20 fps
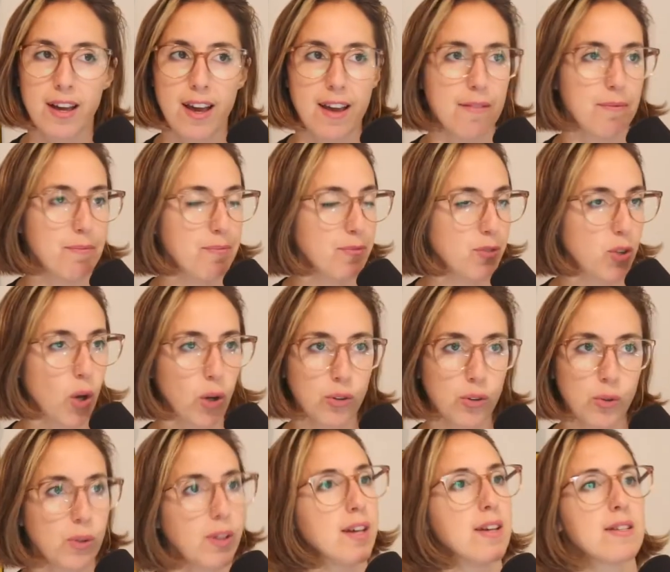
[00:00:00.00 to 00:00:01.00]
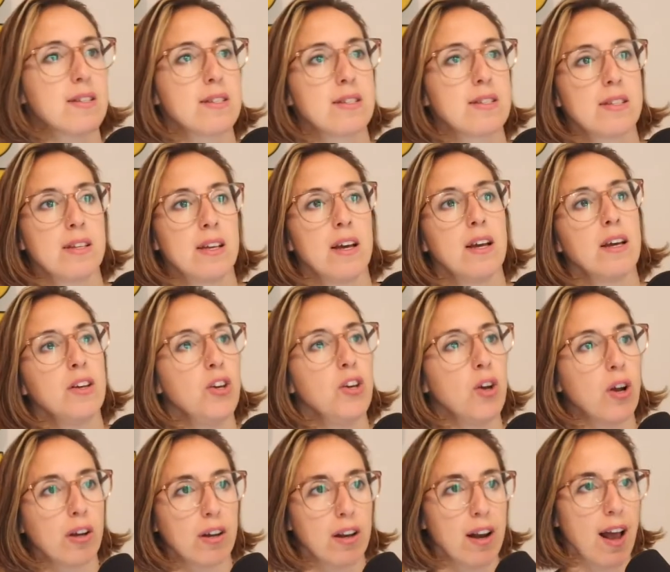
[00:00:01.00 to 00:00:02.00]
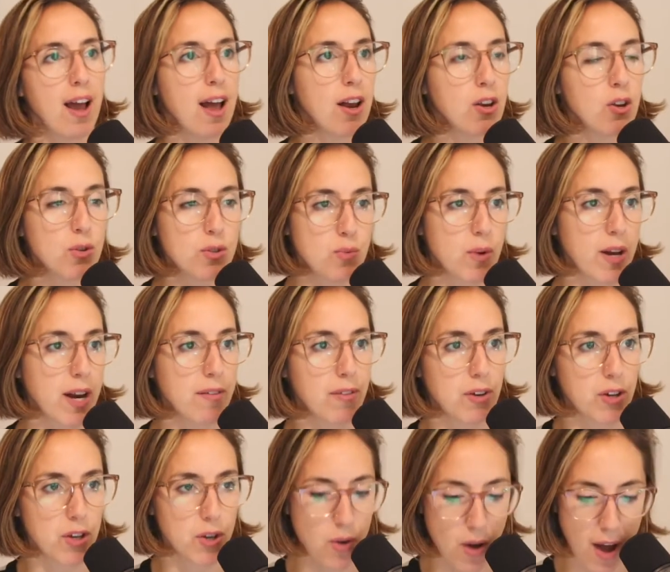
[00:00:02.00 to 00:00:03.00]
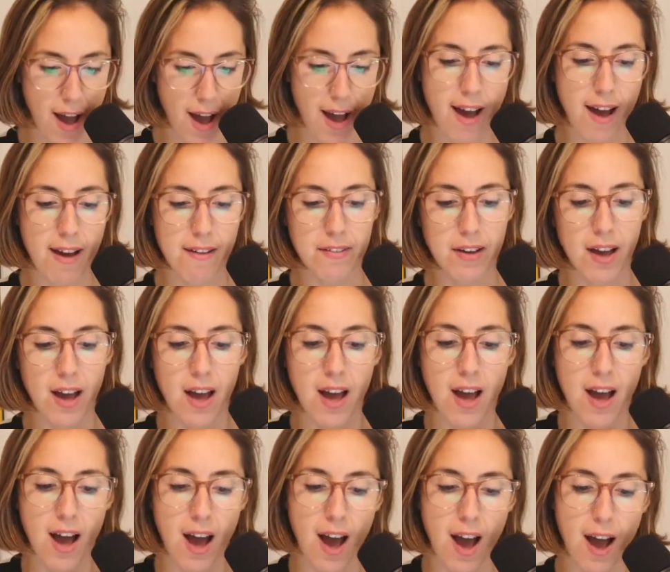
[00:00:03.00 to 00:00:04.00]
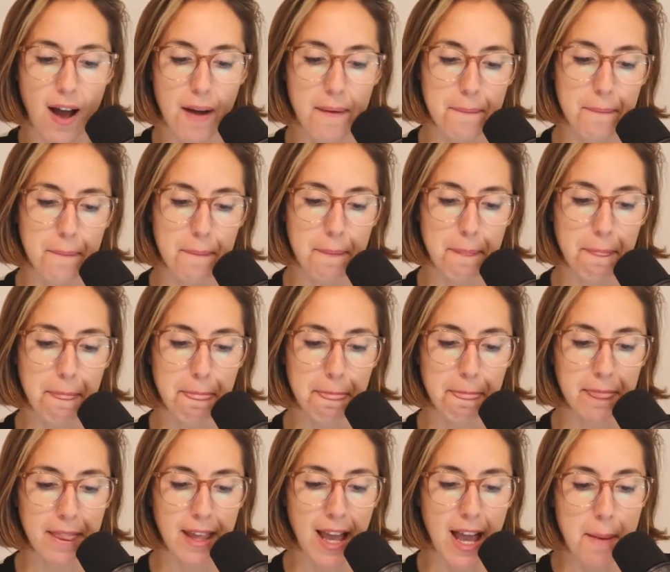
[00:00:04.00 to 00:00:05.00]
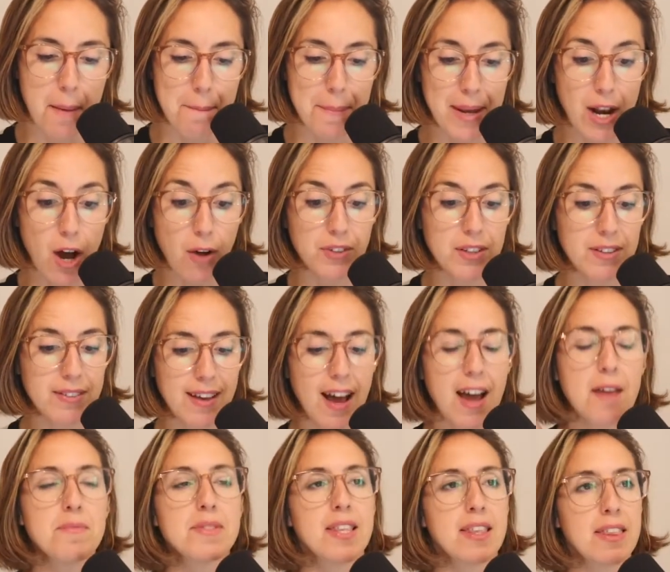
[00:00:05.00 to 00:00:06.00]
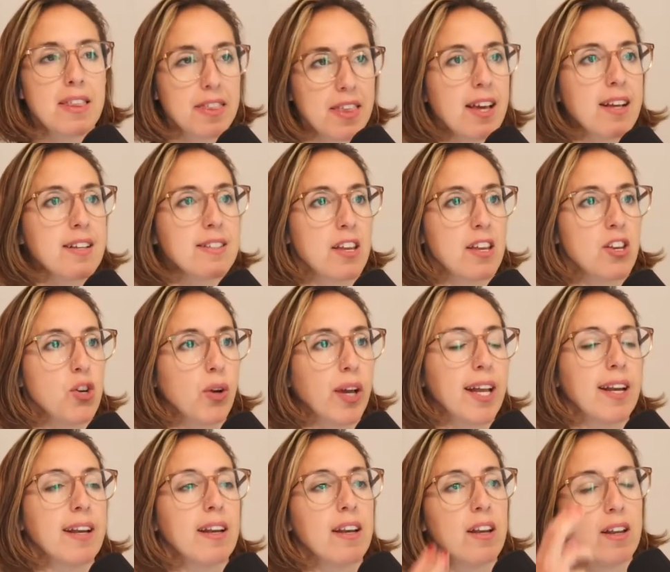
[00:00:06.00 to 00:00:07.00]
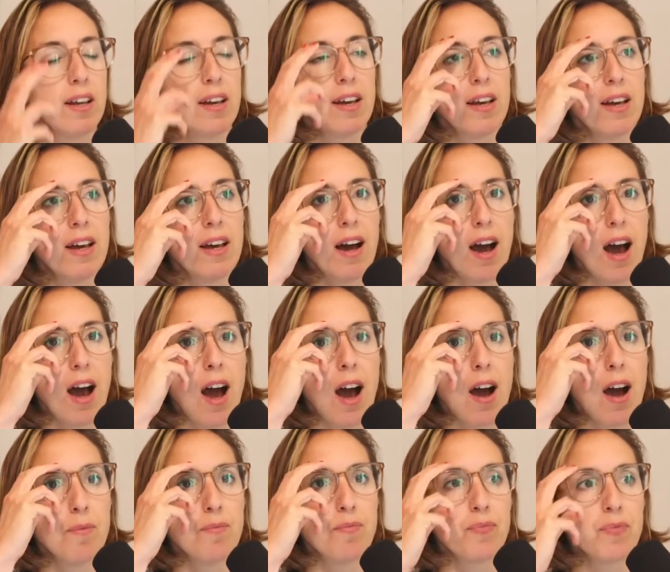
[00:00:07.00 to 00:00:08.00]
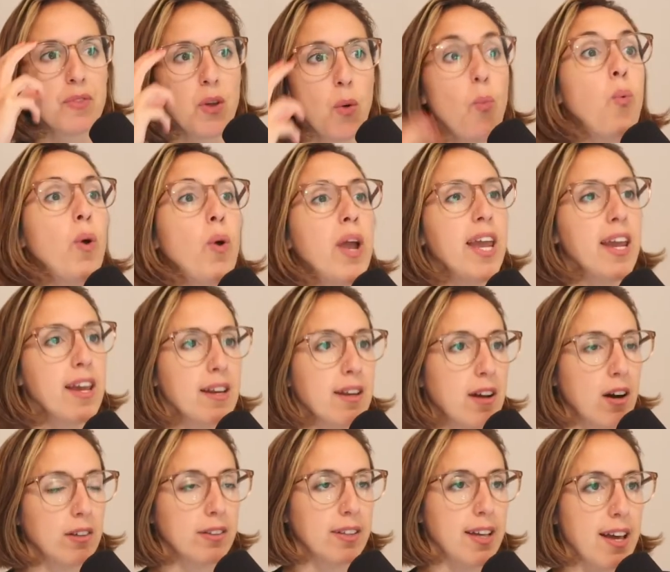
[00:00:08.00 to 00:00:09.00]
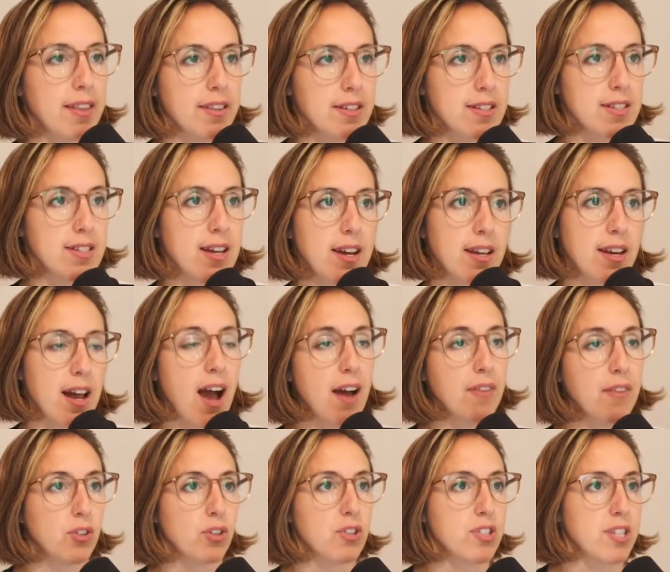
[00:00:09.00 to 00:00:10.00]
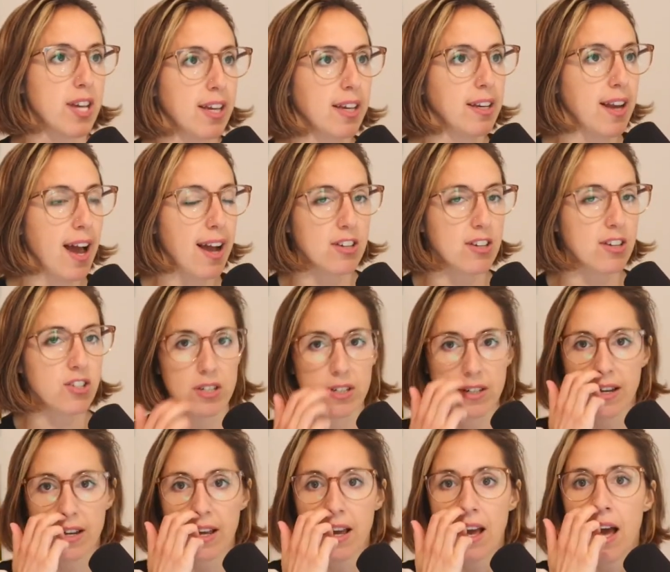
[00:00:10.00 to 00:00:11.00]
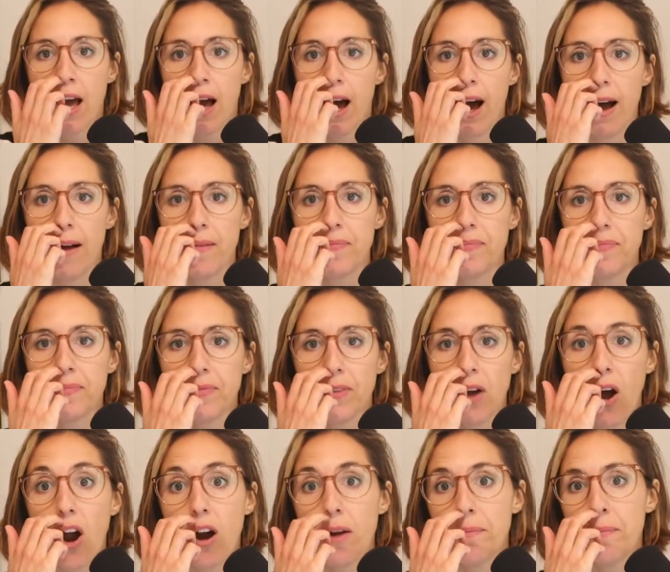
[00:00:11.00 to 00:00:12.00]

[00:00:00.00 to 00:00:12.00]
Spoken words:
don't do this. You're going to lose whatever you have. But oftentimes the things that you can win on the other side after taking action are much